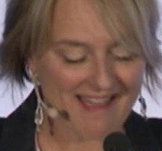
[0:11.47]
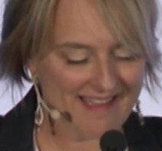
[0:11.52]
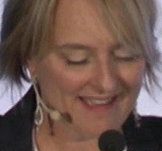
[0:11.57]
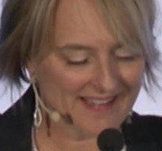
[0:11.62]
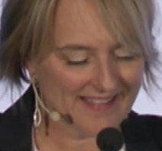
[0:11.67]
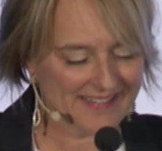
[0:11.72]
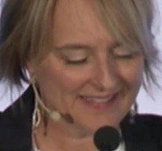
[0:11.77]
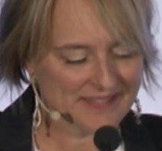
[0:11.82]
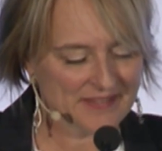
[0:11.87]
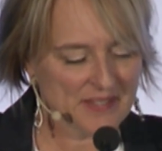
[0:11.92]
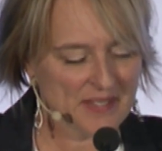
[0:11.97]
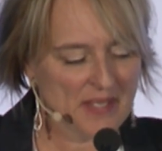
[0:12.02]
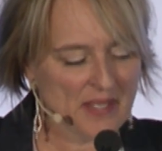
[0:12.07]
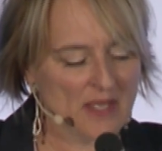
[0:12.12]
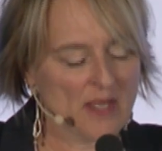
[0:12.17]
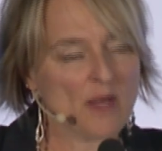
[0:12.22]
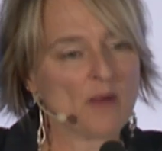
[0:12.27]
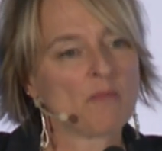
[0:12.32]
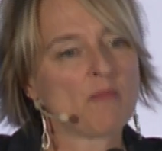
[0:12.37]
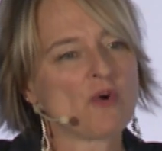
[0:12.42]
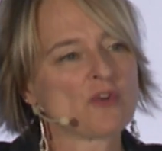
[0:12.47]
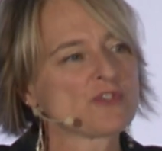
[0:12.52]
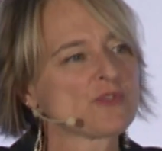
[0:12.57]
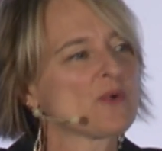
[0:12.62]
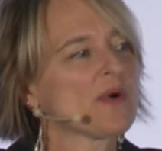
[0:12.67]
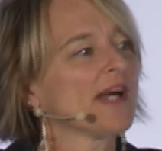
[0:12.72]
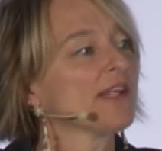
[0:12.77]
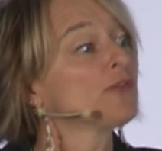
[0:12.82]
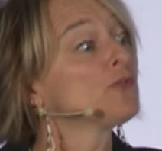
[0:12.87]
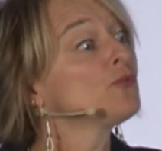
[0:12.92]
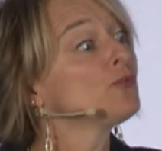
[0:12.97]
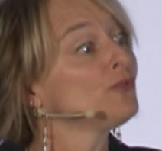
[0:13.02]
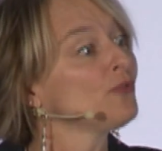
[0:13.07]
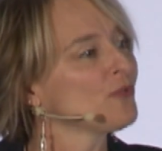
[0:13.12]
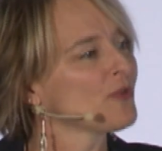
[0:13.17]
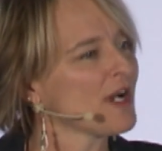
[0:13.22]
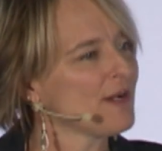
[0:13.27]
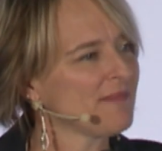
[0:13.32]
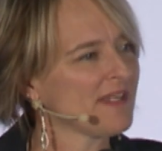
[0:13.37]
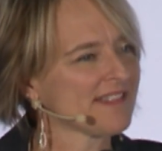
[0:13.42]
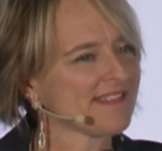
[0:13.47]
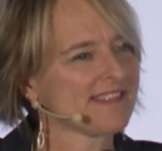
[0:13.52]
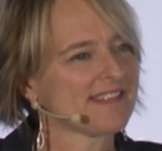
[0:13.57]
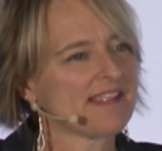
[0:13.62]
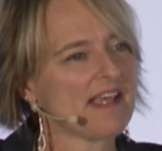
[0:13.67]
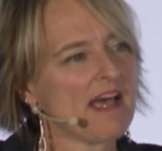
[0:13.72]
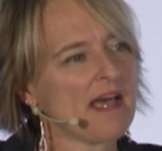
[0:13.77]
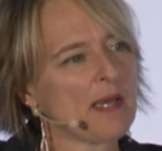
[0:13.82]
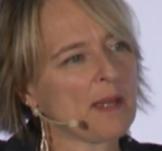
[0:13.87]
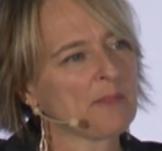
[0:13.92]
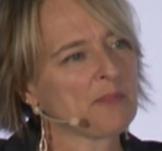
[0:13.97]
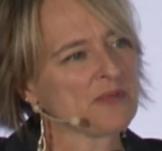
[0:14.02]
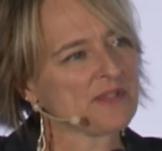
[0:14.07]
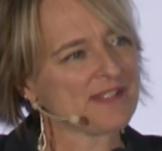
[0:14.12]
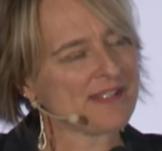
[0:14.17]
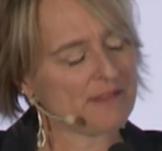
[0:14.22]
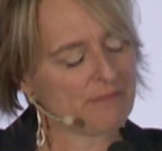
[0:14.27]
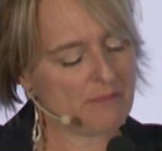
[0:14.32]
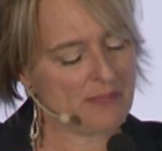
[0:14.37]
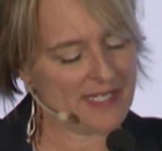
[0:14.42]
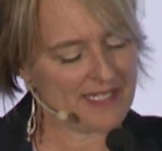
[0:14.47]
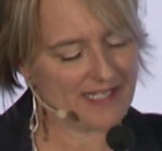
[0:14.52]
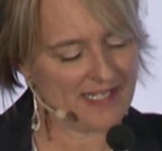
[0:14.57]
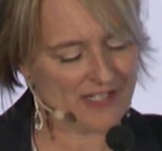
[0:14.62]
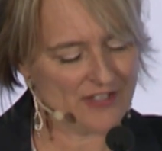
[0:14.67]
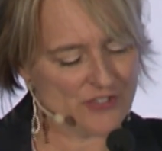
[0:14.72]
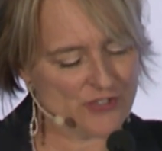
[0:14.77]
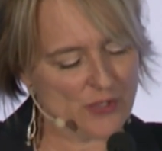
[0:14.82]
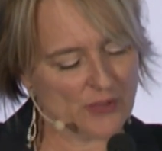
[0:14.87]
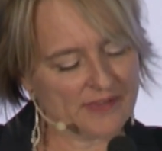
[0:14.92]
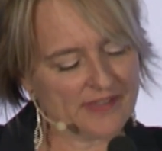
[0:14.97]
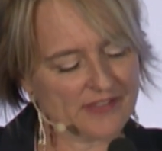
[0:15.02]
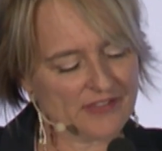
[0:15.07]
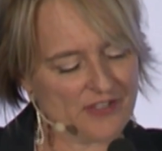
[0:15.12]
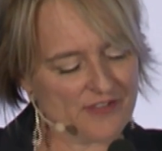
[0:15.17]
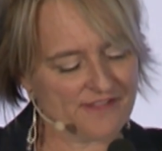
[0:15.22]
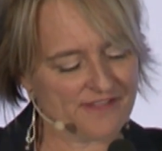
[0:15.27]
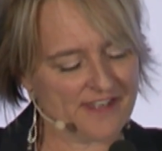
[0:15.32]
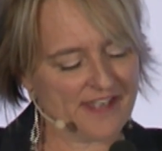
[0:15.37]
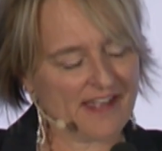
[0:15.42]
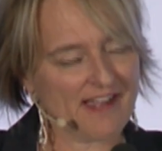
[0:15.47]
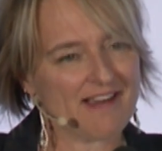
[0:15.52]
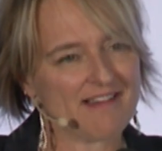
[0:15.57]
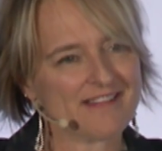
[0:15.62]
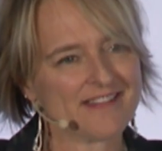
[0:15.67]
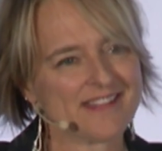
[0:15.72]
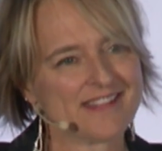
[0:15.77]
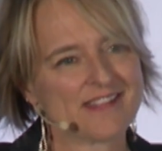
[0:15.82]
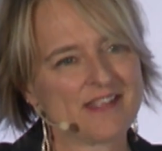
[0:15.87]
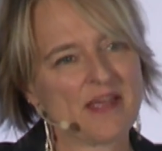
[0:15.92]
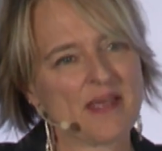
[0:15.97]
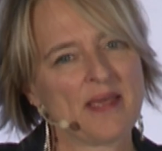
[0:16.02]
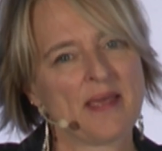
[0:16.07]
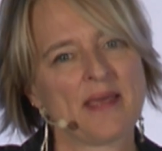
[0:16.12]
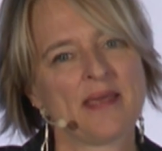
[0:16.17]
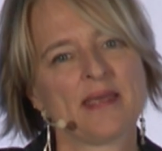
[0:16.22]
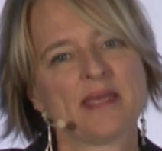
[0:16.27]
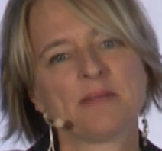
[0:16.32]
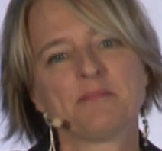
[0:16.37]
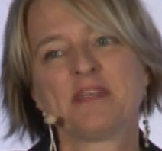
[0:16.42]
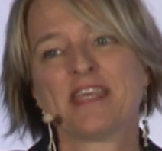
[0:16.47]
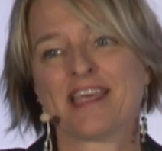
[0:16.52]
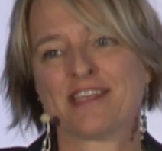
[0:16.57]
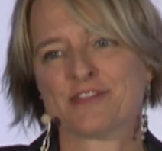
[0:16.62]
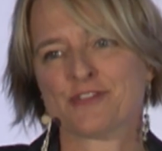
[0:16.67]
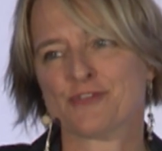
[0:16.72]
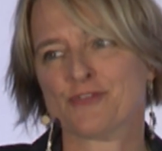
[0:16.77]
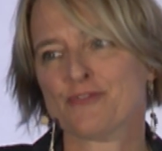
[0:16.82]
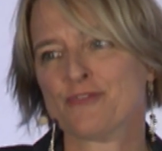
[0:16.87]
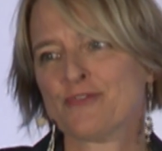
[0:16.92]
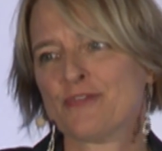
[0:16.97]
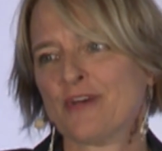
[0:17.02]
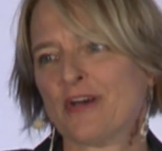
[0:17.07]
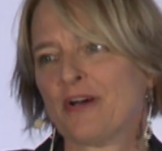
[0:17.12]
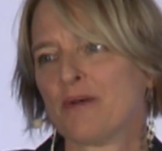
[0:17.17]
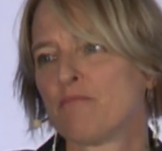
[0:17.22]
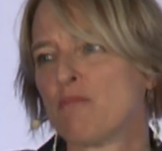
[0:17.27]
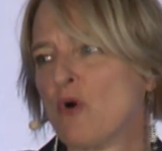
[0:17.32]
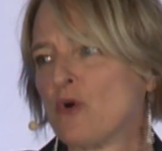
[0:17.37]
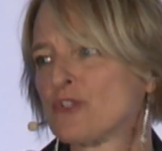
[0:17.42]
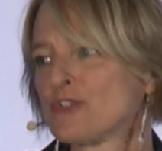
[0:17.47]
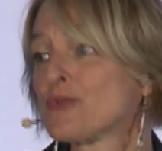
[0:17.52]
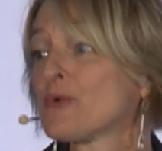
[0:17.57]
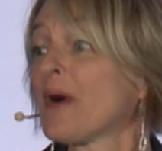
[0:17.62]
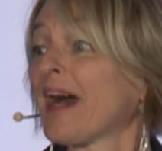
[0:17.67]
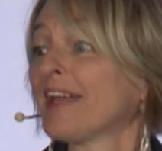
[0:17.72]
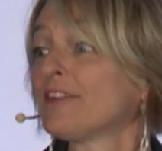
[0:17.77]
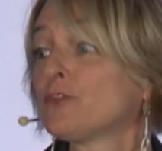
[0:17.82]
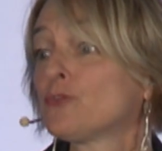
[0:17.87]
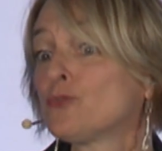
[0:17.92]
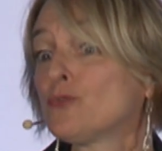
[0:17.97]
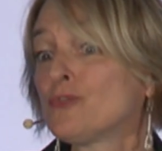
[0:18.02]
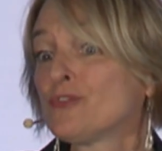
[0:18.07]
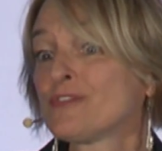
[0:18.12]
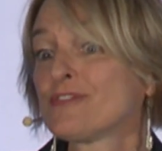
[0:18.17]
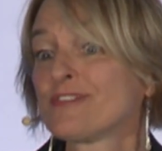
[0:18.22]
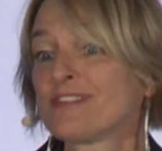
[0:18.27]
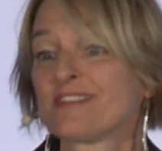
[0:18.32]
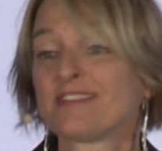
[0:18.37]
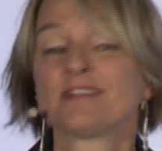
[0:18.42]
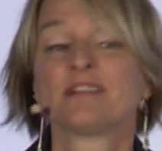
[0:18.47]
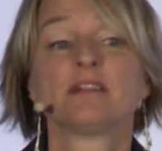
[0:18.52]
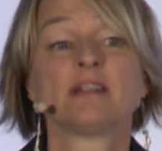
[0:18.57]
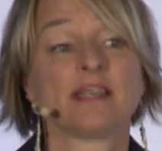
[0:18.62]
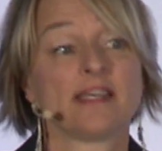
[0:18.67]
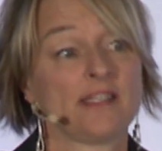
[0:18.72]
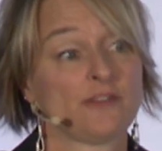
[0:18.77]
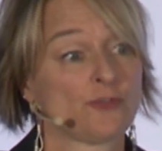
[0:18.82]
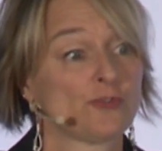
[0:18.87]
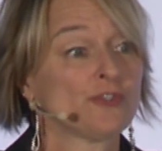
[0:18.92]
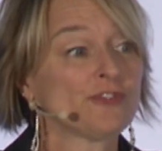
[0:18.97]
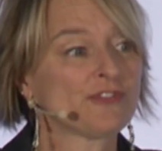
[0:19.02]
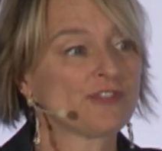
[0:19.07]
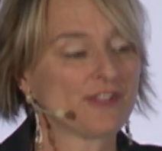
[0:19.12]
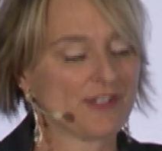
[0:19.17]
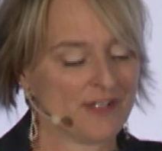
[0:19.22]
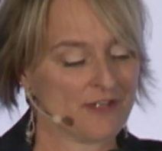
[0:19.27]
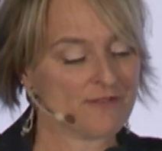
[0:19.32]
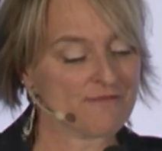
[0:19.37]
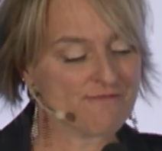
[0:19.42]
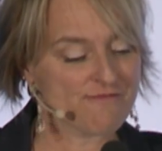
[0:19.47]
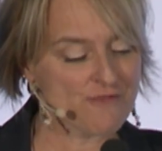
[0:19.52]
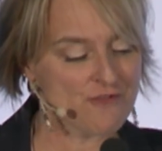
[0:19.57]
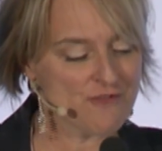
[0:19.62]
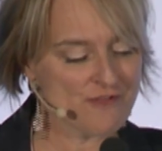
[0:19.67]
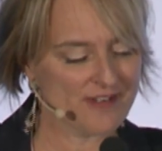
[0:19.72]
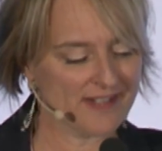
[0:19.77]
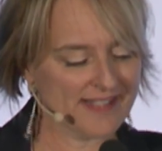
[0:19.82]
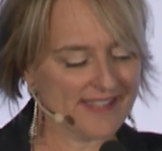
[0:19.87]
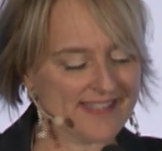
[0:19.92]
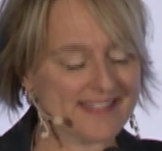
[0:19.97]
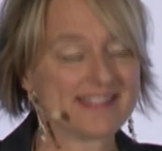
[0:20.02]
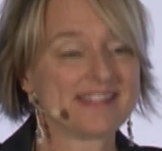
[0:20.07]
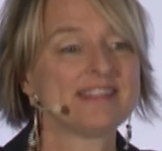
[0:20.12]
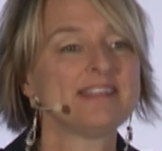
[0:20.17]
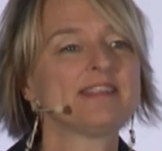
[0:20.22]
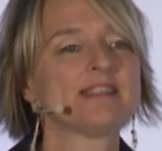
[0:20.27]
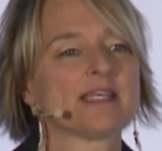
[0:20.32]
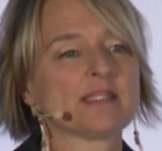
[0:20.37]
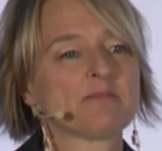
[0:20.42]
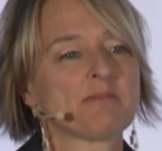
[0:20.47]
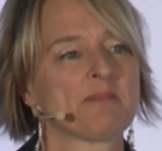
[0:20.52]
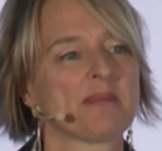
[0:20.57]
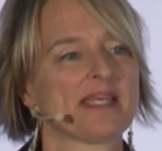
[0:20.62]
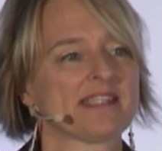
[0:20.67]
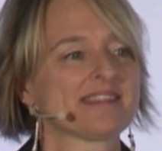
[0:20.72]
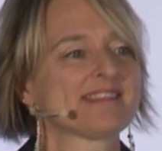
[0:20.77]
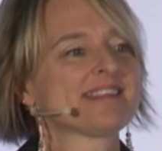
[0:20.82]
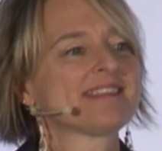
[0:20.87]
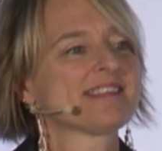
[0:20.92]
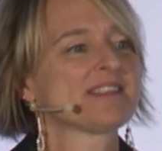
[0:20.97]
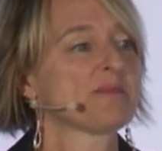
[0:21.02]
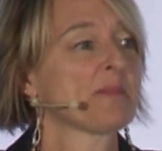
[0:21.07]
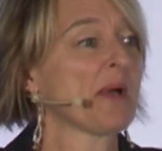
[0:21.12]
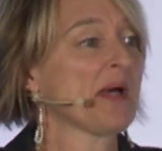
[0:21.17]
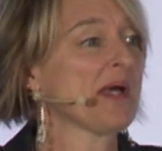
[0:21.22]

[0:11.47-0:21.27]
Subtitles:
Hello to our VIPs, to dignitaries, hello to all our sponsors, and hello everyone, all of you today